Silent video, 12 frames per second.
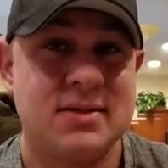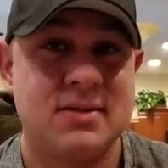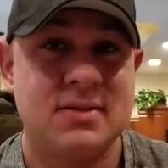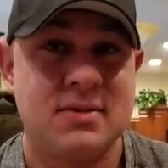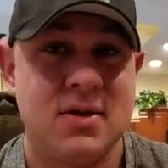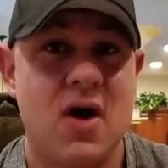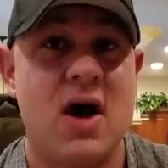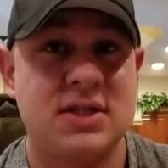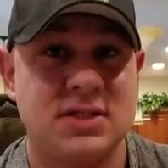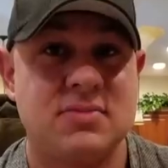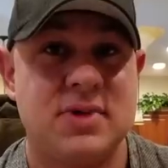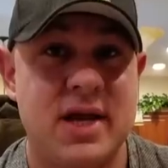important.
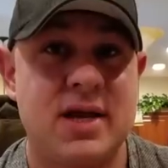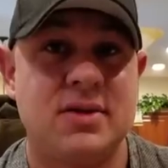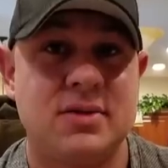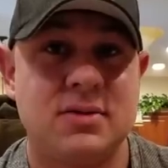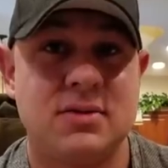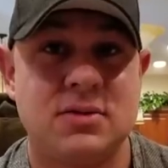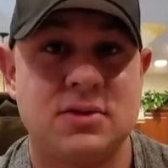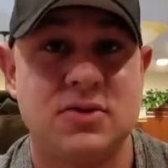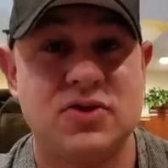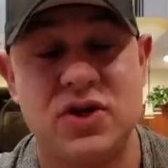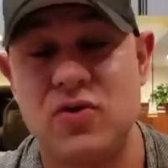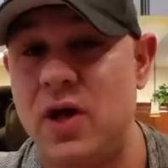Awesome, yeah. Yeah. So
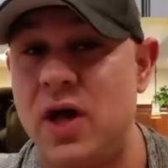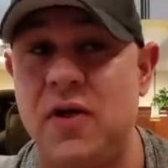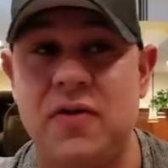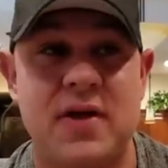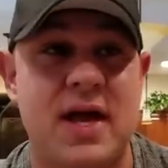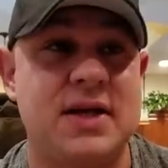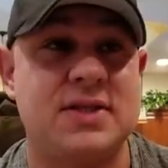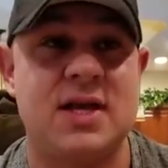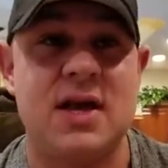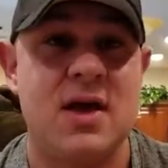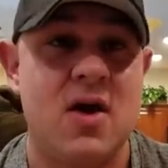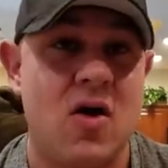general health, guys,
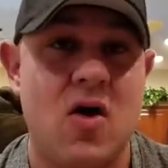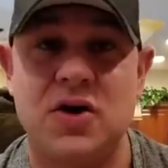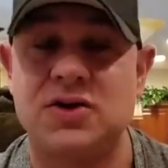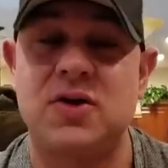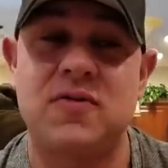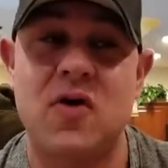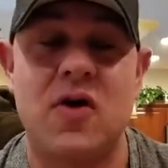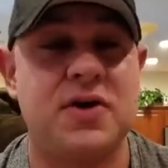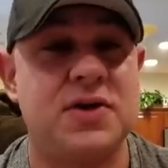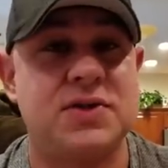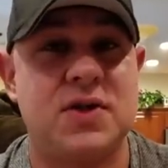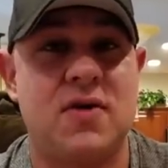Heart Solve,
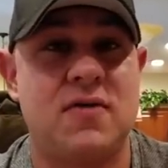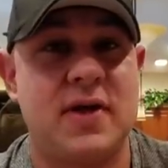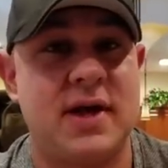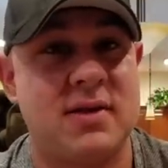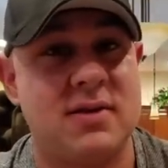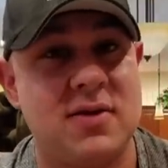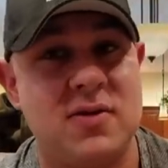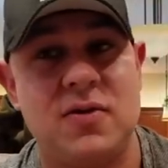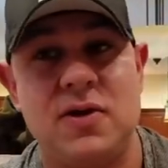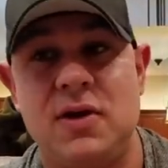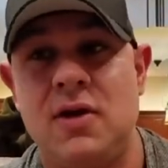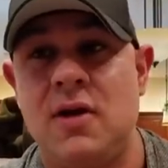Cardio Solve, like
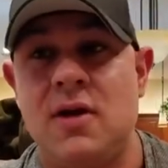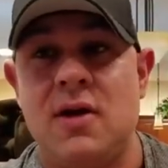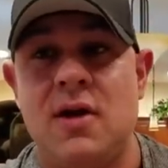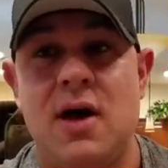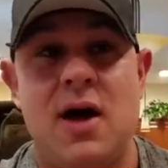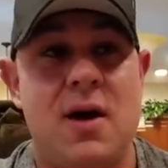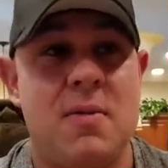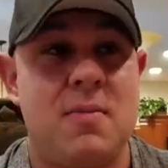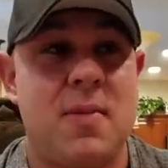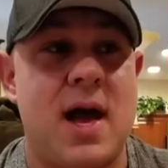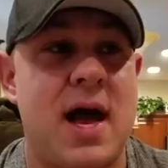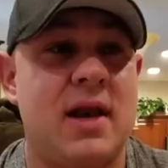literally,
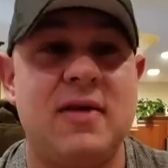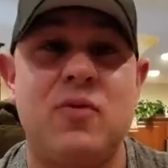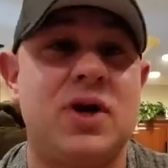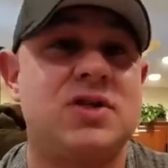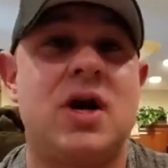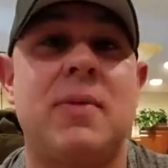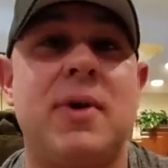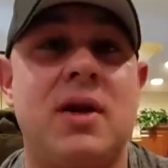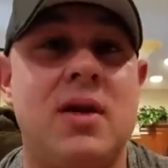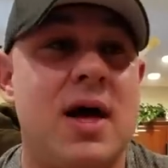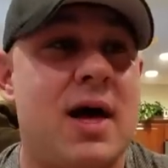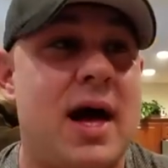um, I don't even want to talk about it a
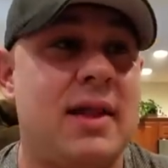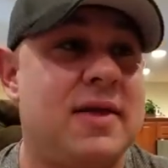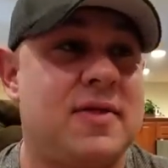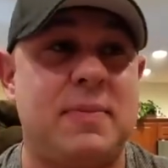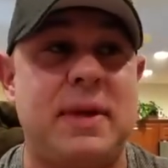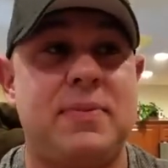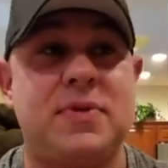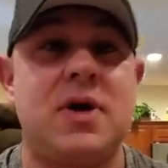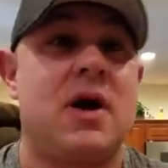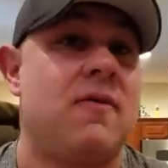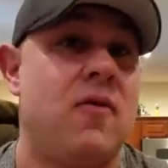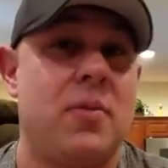lot. I let the people
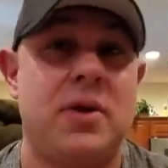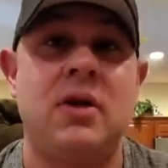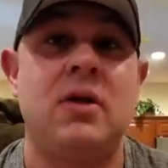talk for me.